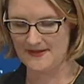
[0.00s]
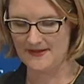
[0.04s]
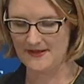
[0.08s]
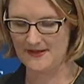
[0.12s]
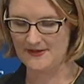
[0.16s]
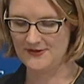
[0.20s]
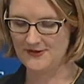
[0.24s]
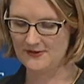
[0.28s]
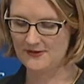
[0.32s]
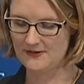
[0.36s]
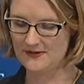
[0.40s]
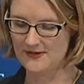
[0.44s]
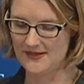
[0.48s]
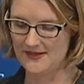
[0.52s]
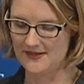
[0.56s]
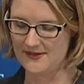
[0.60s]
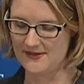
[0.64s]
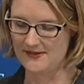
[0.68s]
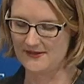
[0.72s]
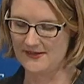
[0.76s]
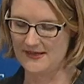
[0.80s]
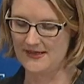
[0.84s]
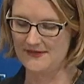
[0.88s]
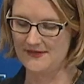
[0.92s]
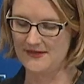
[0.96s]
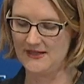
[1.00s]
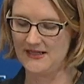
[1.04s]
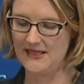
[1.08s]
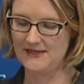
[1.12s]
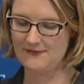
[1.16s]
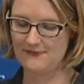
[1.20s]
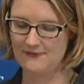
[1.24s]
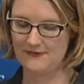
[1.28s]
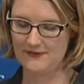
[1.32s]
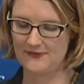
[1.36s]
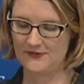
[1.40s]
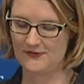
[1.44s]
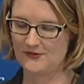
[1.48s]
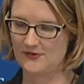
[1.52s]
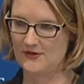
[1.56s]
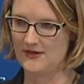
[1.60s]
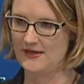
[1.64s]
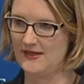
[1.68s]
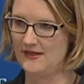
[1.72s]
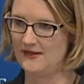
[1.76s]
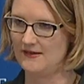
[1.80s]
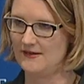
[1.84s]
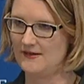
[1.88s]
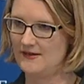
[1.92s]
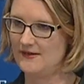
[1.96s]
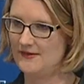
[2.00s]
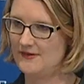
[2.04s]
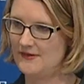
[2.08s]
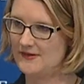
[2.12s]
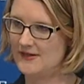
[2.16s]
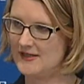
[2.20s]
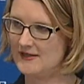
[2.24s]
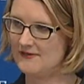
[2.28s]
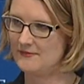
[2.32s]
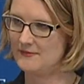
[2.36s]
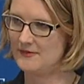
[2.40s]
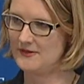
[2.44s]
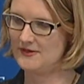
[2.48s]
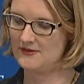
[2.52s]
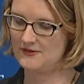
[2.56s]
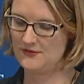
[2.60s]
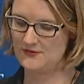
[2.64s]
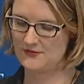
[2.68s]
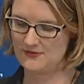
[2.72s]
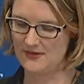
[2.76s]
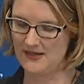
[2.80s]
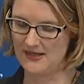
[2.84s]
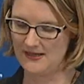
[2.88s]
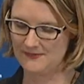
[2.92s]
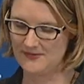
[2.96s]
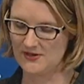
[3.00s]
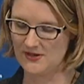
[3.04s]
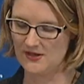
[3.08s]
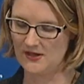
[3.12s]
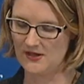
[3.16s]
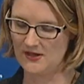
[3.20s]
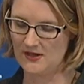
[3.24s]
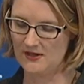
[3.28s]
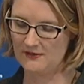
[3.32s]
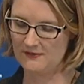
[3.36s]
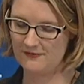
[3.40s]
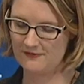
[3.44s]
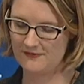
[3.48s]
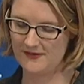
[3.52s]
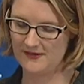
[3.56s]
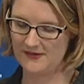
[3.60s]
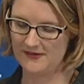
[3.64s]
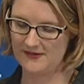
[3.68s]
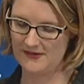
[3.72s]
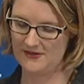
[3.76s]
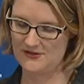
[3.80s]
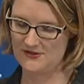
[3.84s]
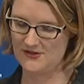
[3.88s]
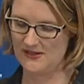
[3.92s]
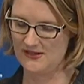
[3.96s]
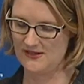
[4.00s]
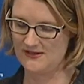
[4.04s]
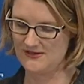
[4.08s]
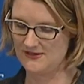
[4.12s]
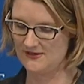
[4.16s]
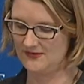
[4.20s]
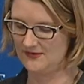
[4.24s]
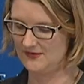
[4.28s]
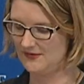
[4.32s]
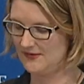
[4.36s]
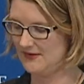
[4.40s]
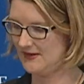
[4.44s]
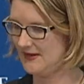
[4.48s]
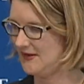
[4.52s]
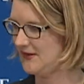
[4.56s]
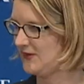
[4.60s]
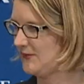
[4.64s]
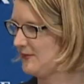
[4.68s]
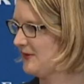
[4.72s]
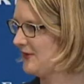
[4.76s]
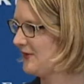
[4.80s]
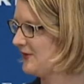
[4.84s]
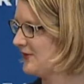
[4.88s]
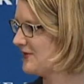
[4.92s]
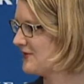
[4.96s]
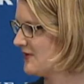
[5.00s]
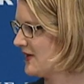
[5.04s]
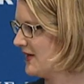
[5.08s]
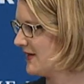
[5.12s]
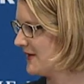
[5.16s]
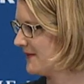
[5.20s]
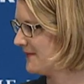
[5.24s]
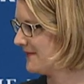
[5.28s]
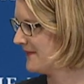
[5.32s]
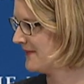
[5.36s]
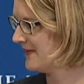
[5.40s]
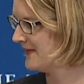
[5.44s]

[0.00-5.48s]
A year later, on the eve of his trial, the government dropped all felony charges against Mr. Drake.